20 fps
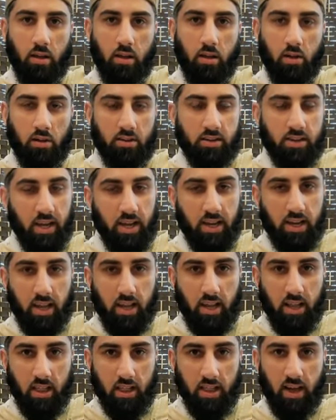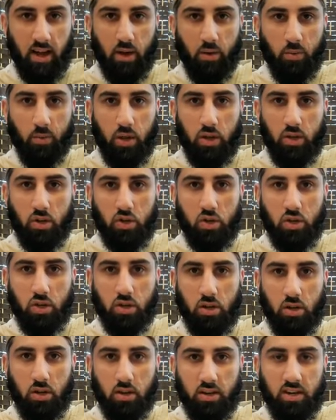containing that which
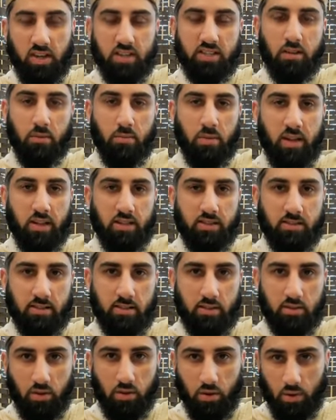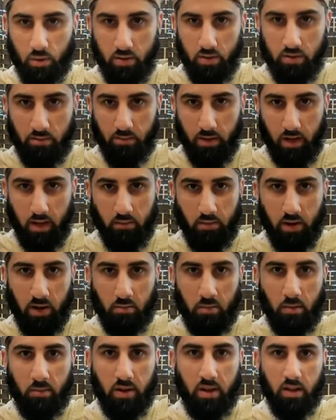disciplines the souls, by
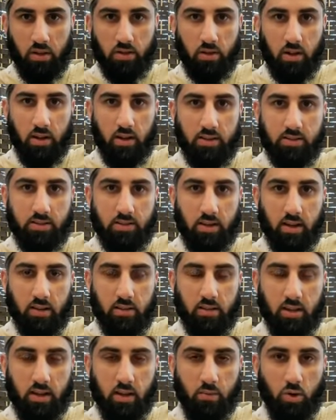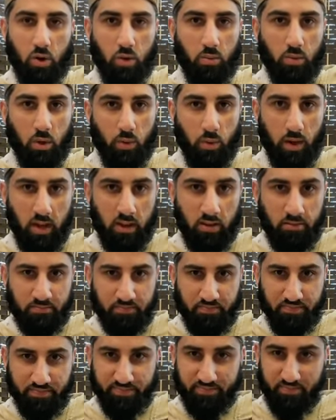Imam Ibn Atā'illah Sakandari. We hope you're well.
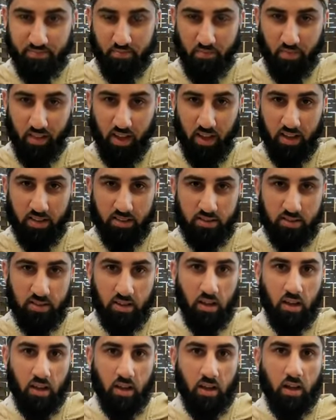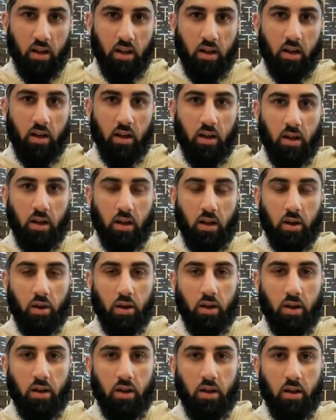It's
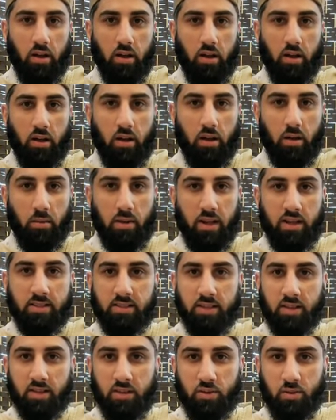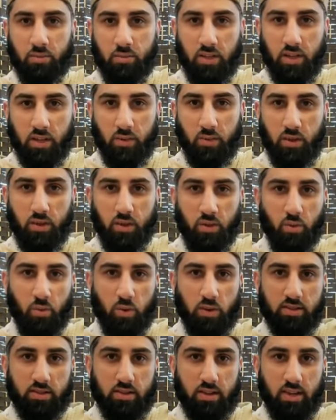a blessing to be with you
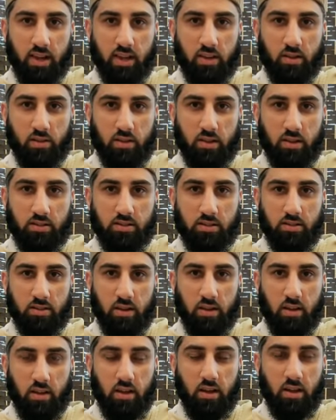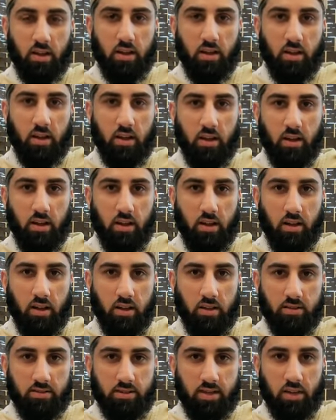once again on this
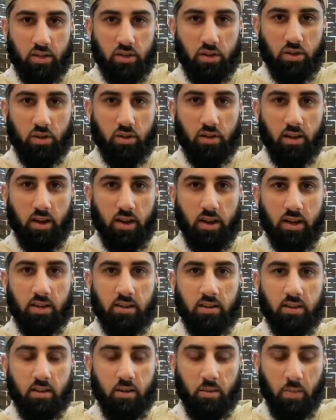session online.